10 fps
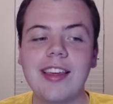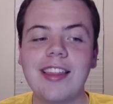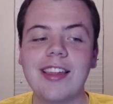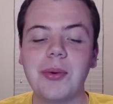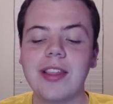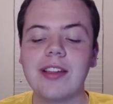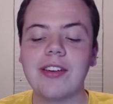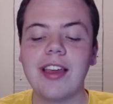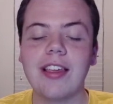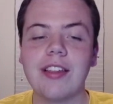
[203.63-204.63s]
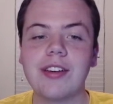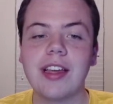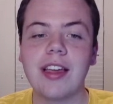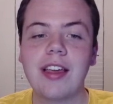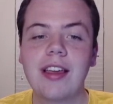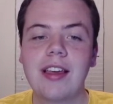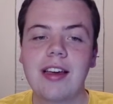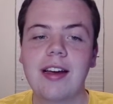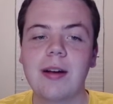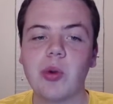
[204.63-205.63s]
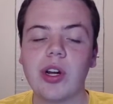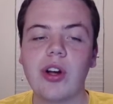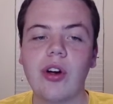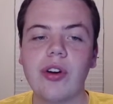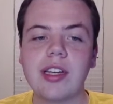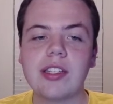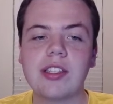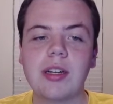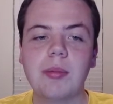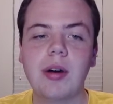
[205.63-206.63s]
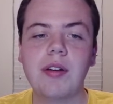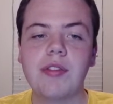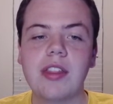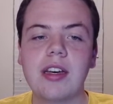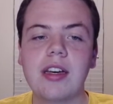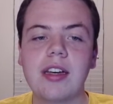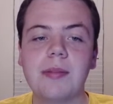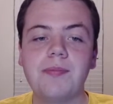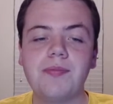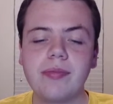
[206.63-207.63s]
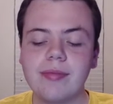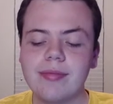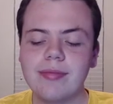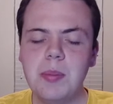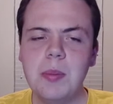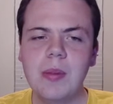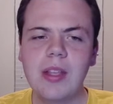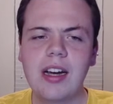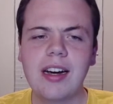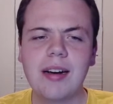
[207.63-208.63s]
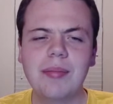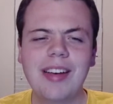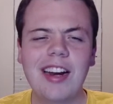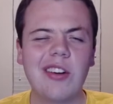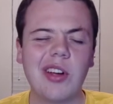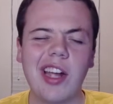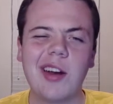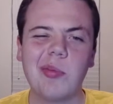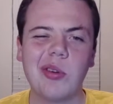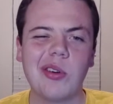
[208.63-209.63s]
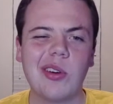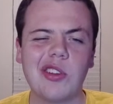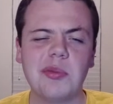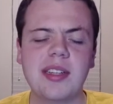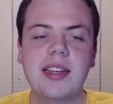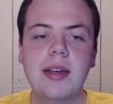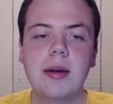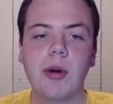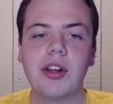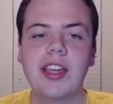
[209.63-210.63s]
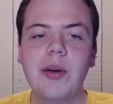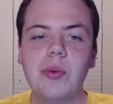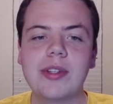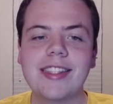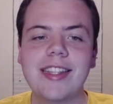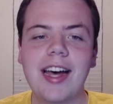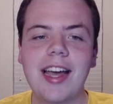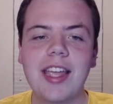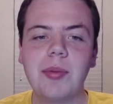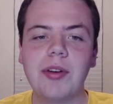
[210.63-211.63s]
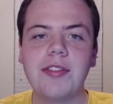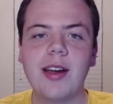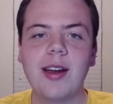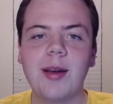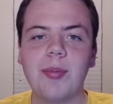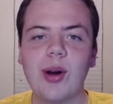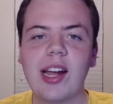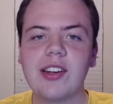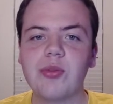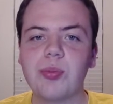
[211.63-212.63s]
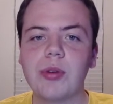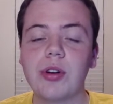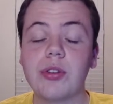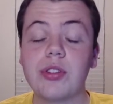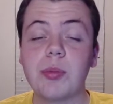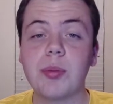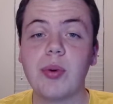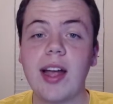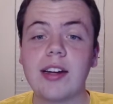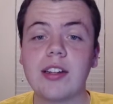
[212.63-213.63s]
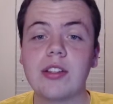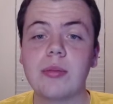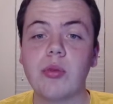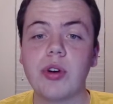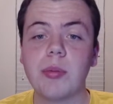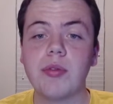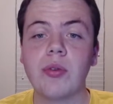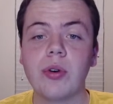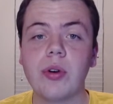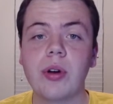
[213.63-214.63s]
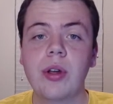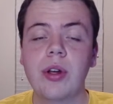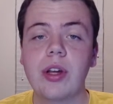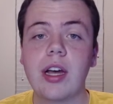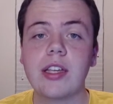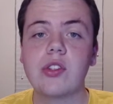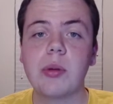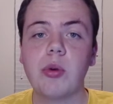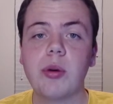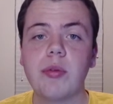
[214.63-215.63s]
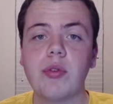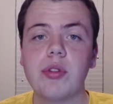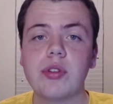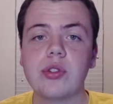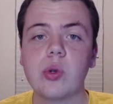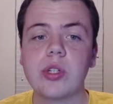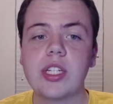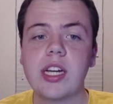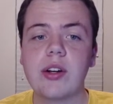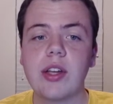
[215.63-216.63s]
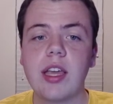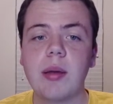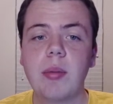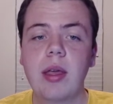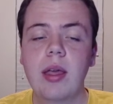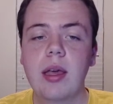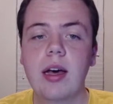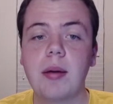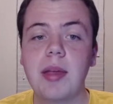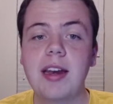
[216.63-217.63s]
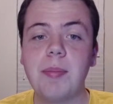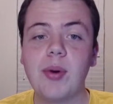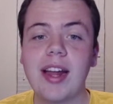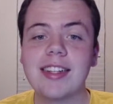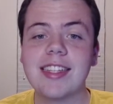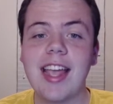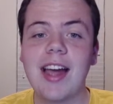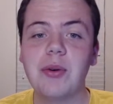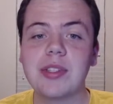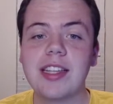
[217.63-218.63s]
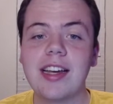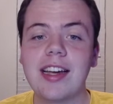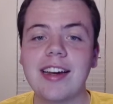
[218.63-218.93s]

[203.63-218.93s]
thing we saw yesterday um, regarding some of the. Um, I don't know kind of protocols, but Marquette was not able to find a practice or somewhere to practice the morning before uh, yesterday morning before their Georgetown game. Um, end up practicing outside